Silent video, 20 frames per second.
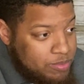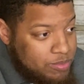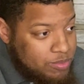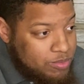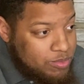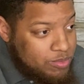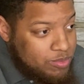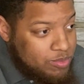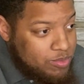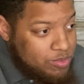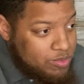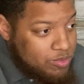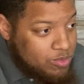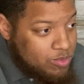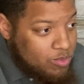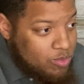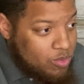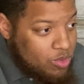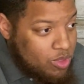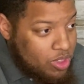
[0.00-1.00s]

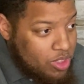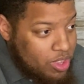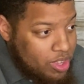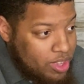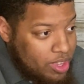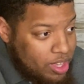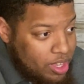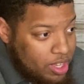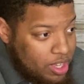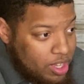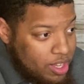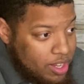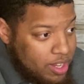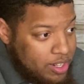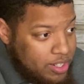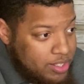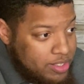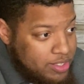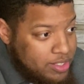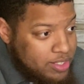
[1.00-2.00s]

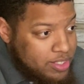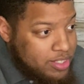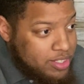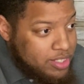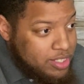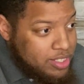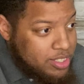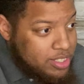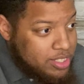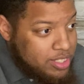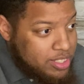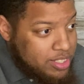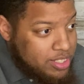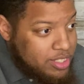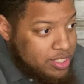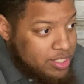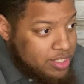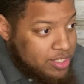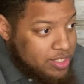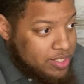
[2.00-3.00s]

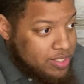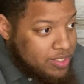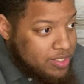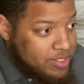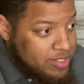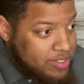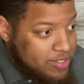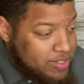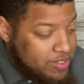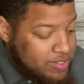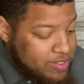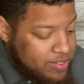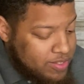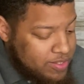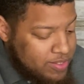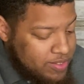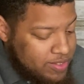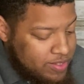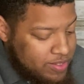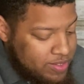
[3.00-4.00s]

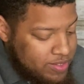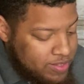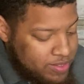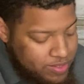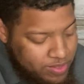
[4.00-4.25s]
This person isn't speaking.